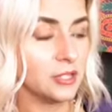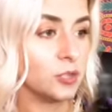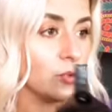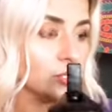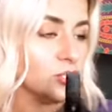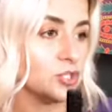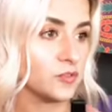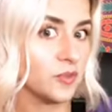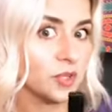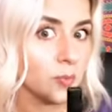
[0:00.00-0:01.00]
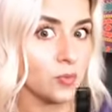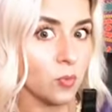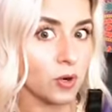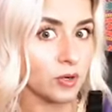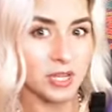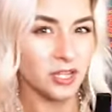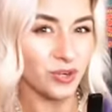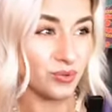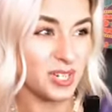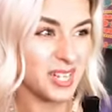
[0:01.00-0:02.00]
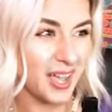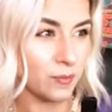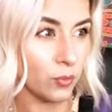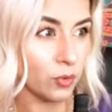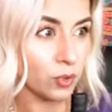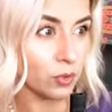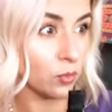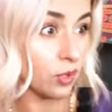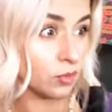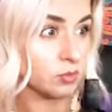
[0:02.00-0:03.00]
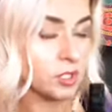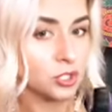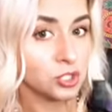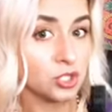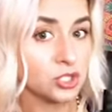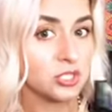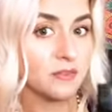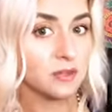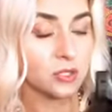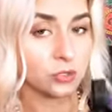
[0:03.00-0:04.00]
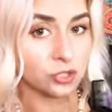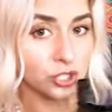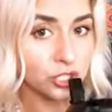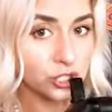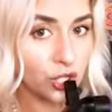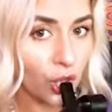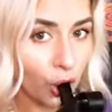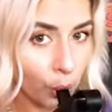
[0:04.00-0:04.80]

And once you just fill it up with water again, you don't need to add more oil. So you just give it a little zhuzh.